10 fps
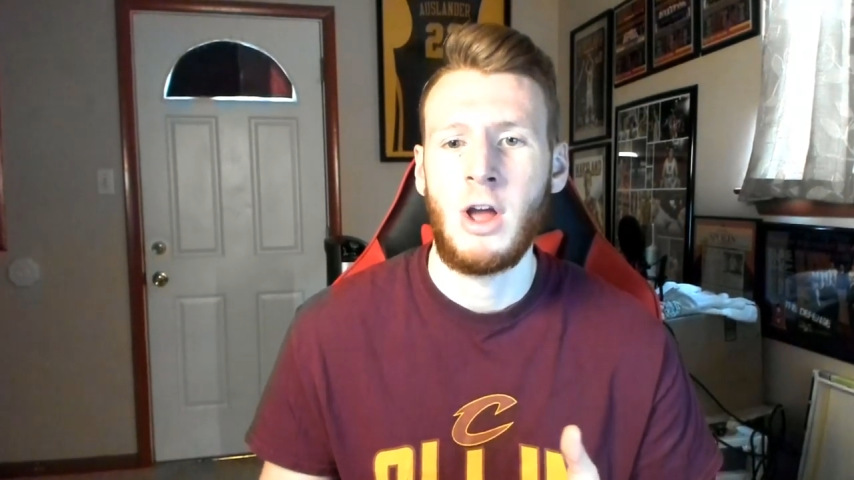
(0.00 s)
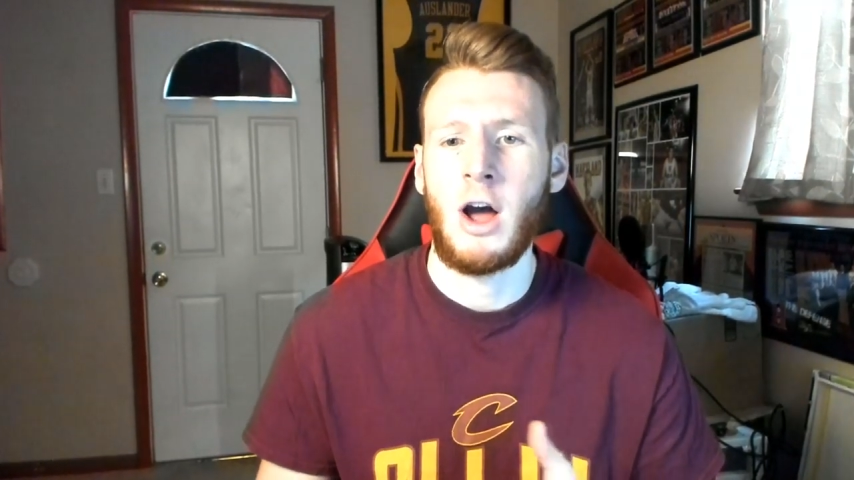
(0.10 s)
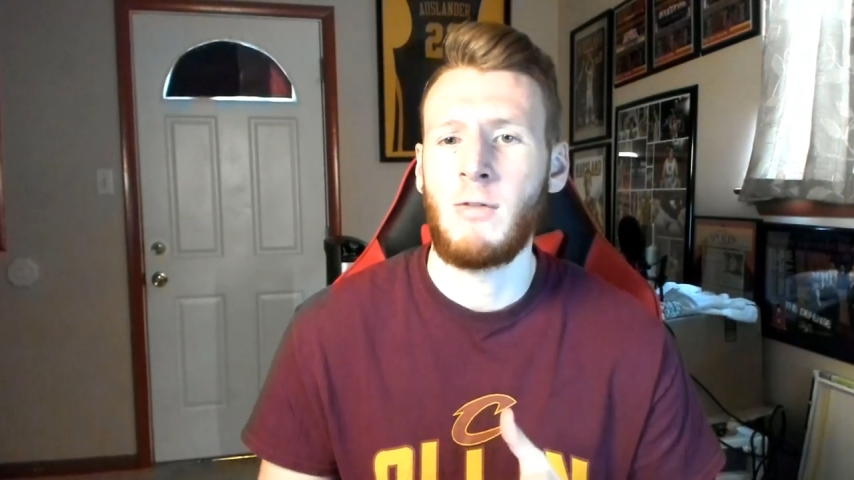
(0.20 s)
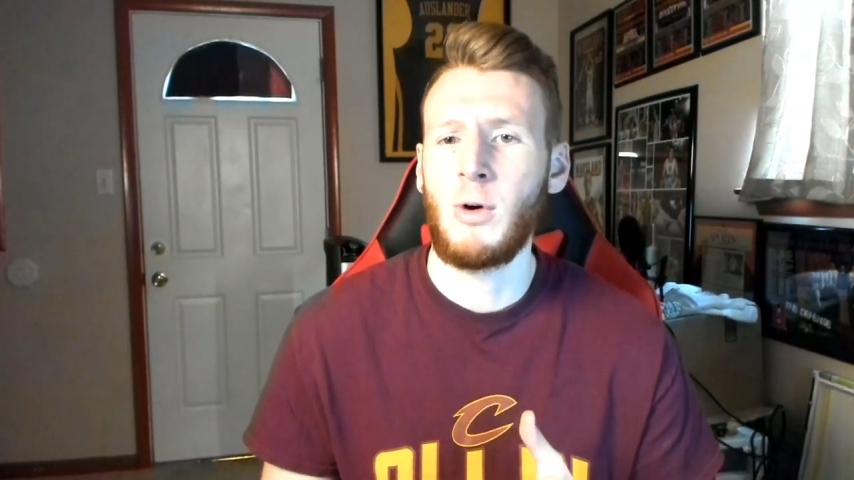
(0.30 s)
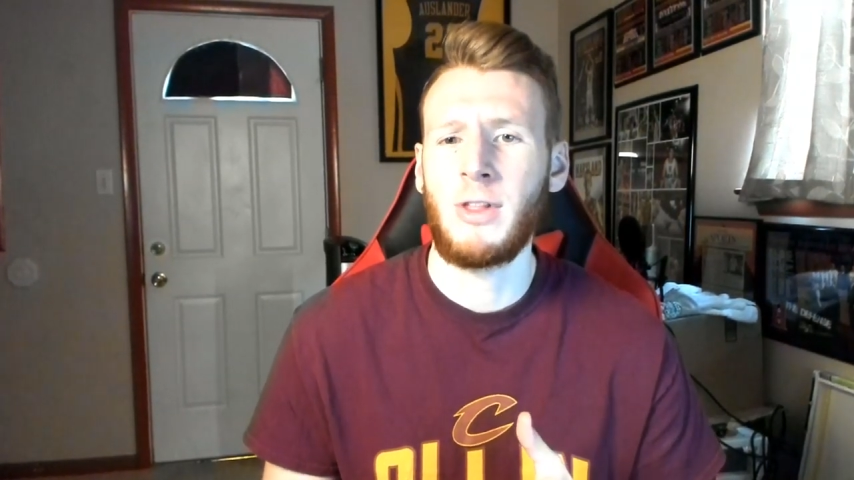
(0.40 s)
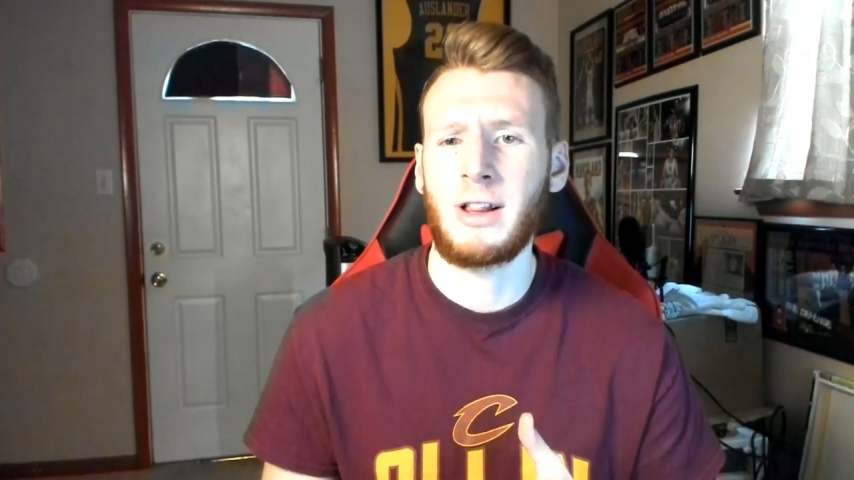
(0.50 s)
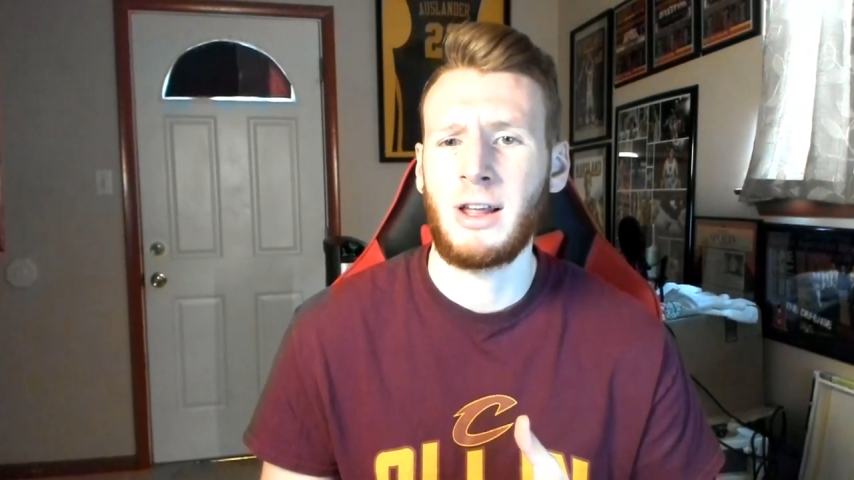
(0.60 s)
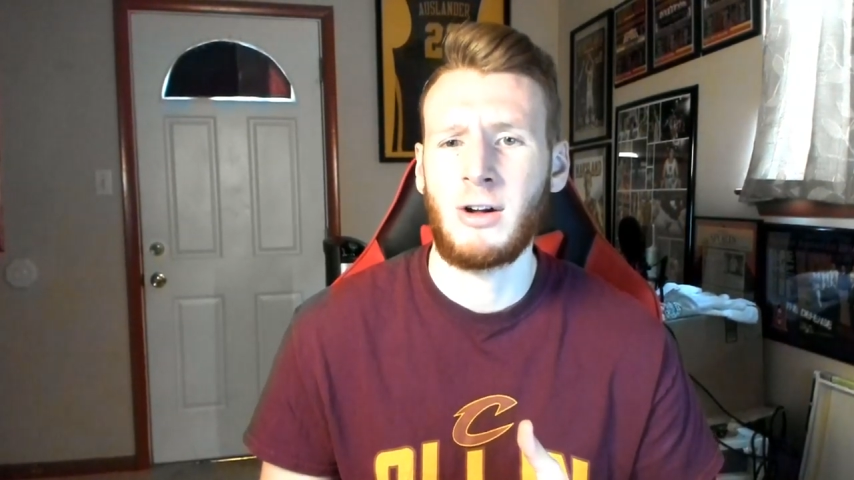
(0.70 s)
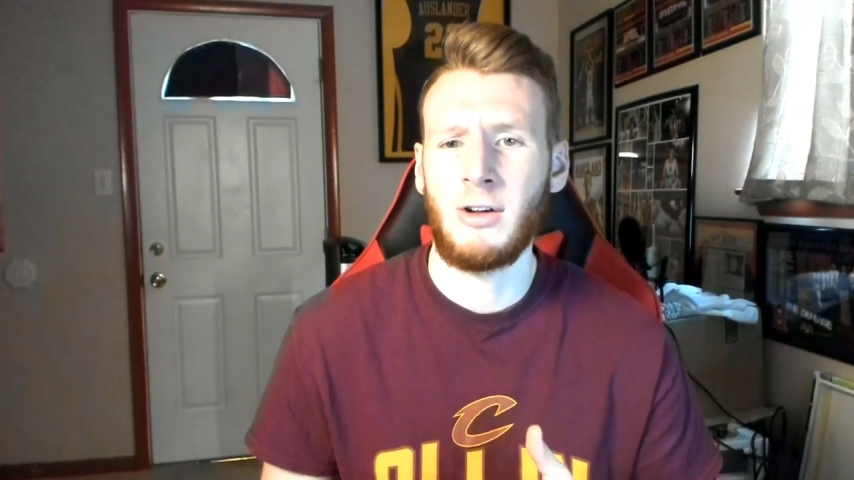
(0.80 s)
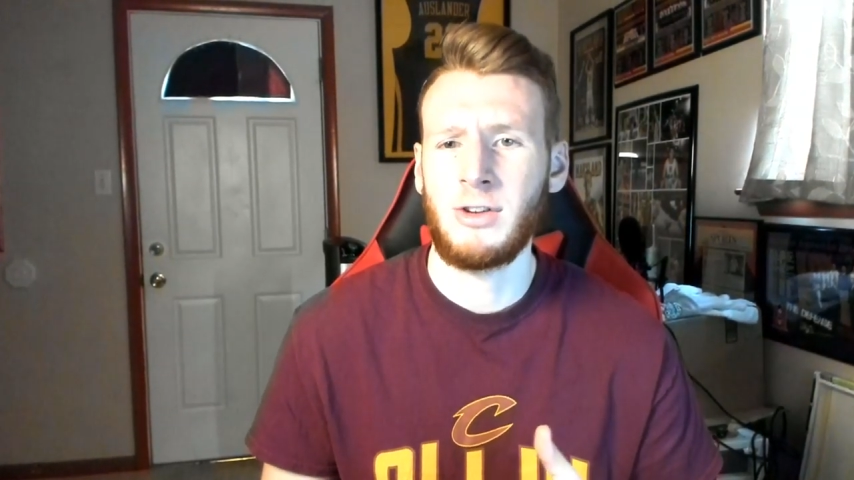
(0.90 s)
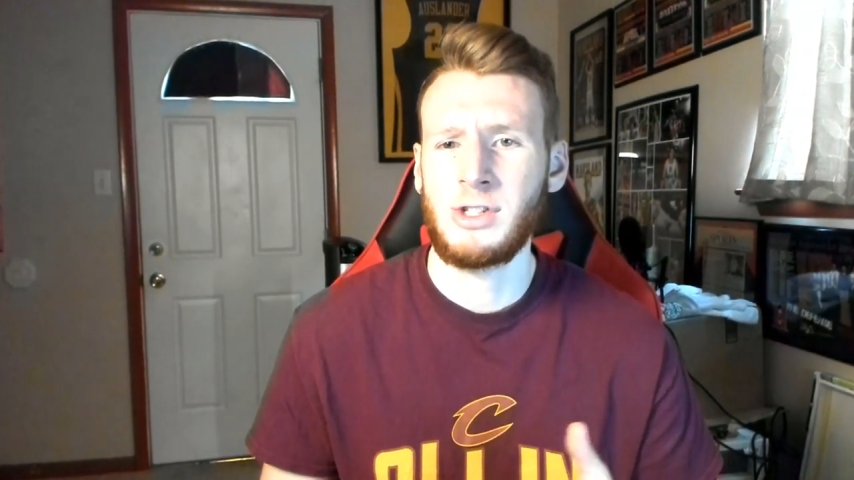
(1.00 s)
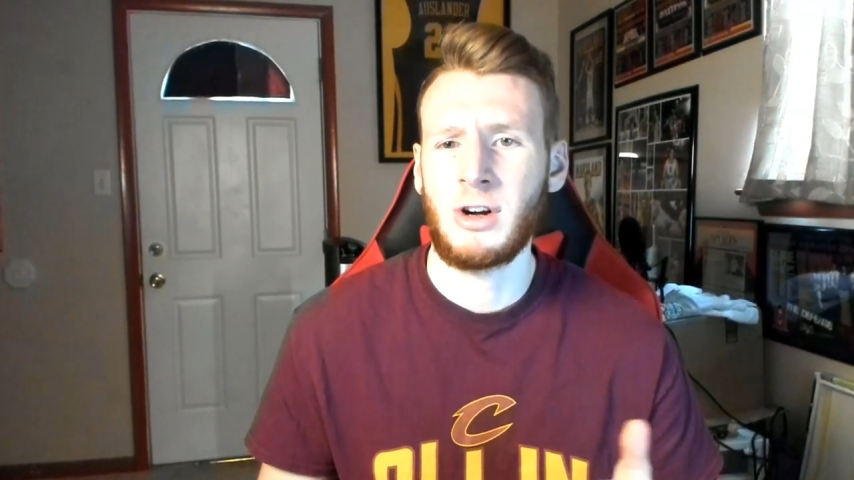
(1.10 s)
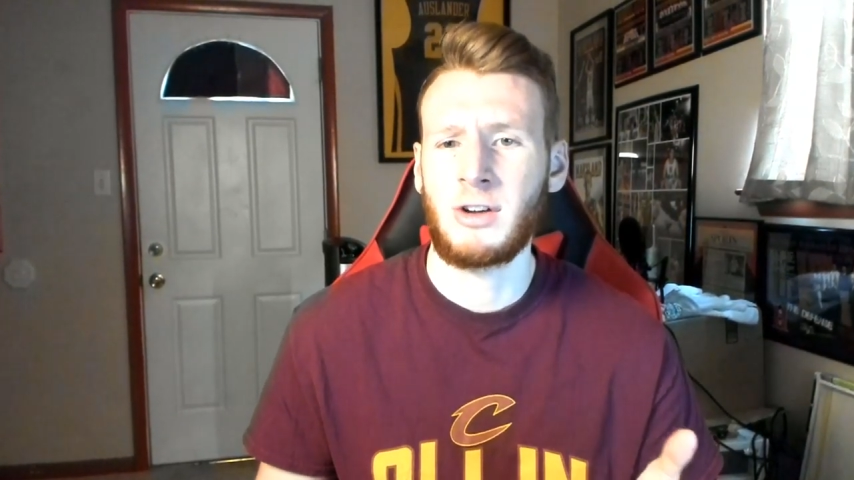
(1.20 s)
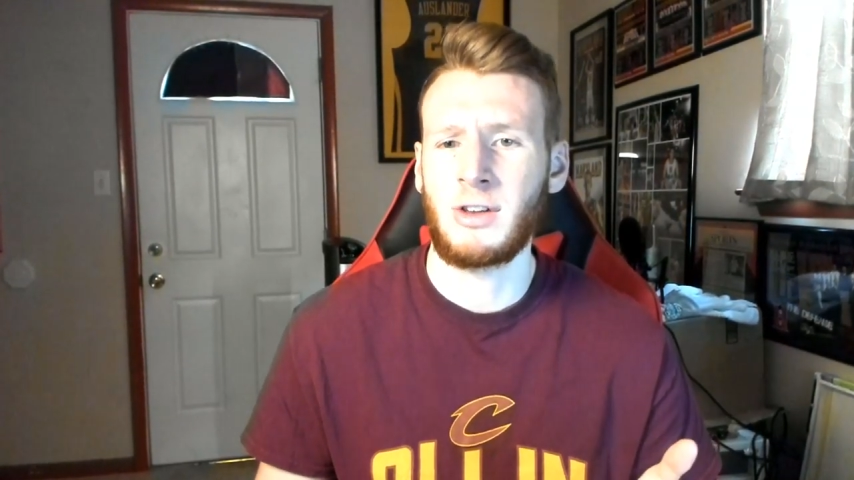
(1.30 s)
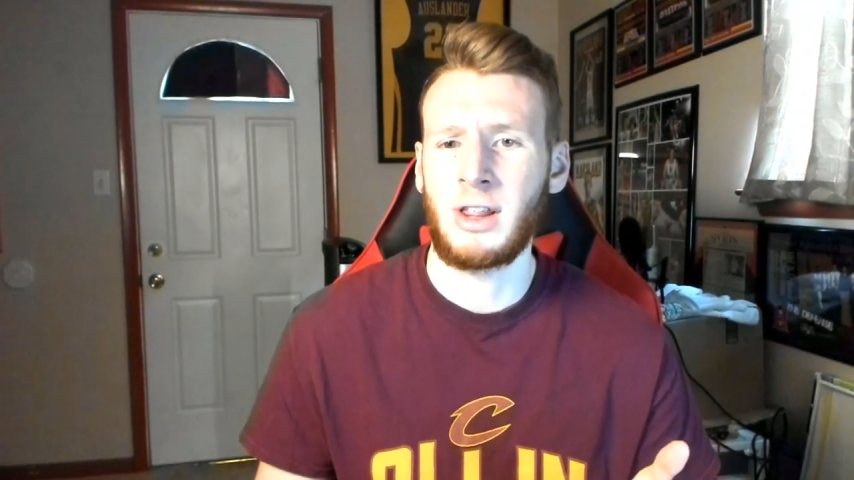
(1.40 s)
Avoid the click-ons this
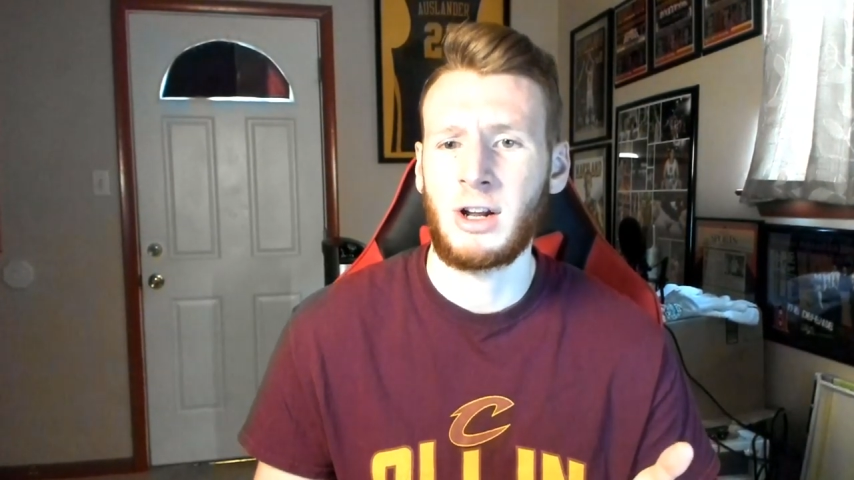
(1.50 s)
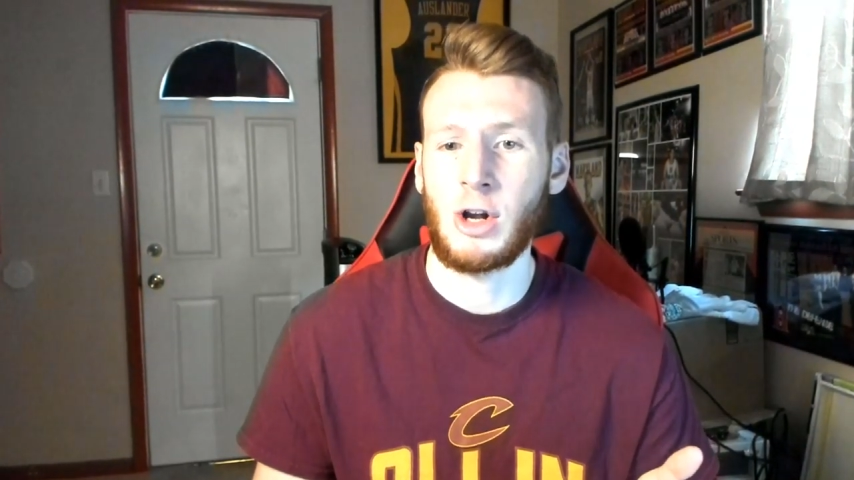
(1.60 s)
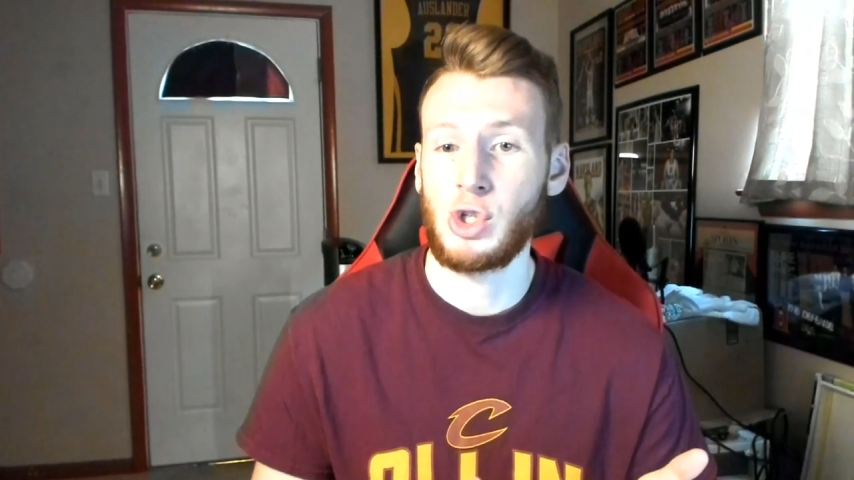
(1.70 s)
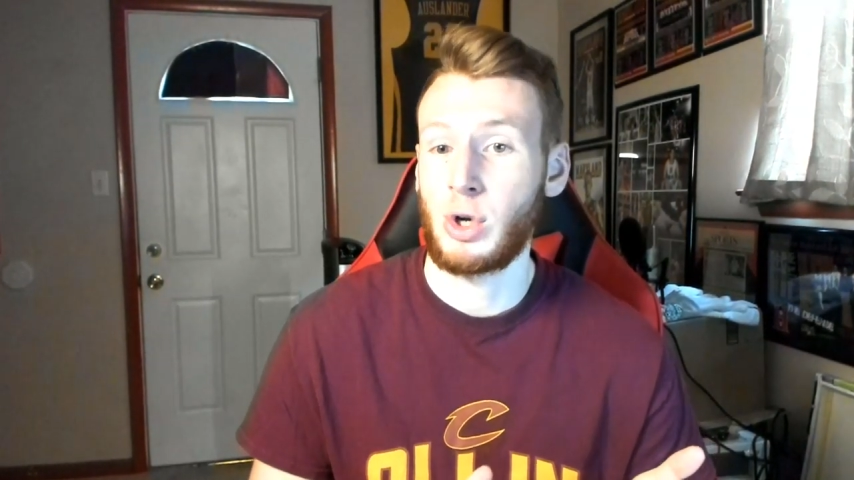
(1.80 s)
year, because the click-ons,